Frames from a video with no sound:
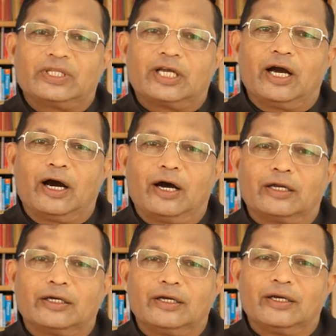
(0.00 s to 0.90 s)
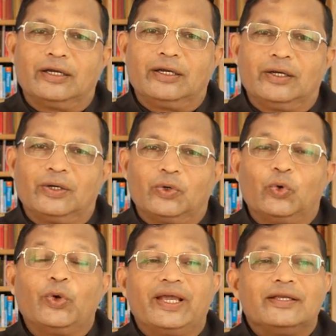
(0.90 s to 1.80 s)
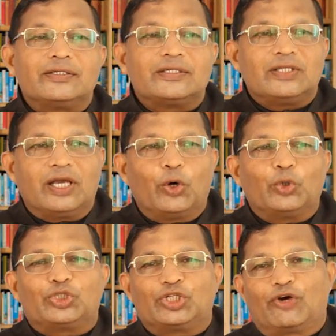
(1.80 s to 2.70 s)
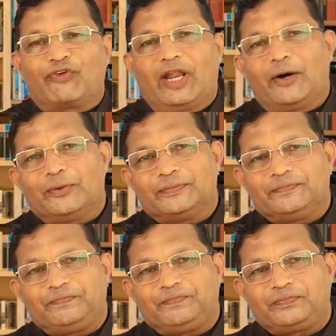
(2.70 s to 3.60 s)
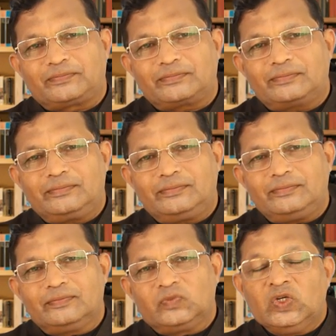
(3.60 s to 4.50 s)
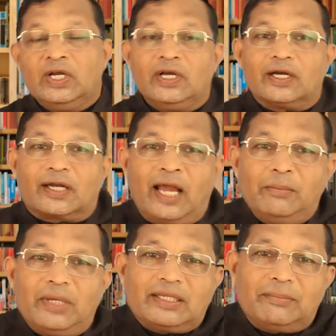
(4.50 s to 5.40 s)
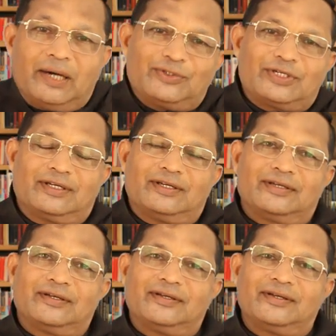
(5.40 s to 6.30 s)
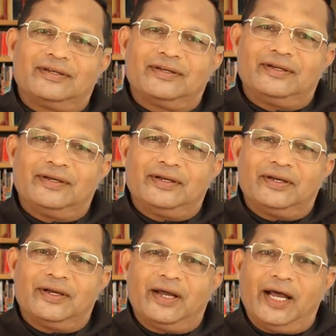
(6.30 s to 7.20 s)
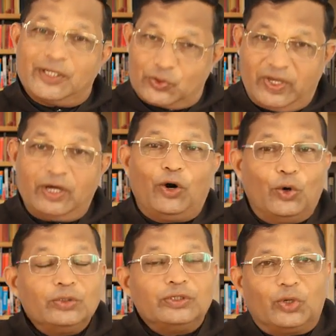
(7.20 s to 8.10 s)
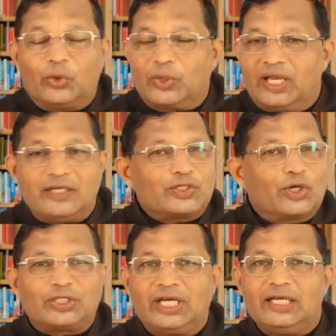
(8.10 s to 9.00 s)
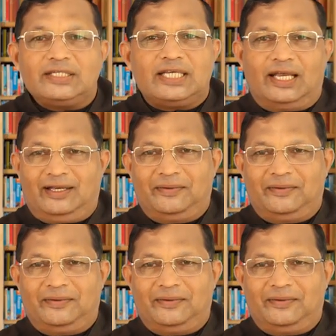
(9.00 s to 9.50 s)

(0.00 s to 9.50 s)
with God, who is the ocean of love. Climbing the mountain, as we all know, is not easy.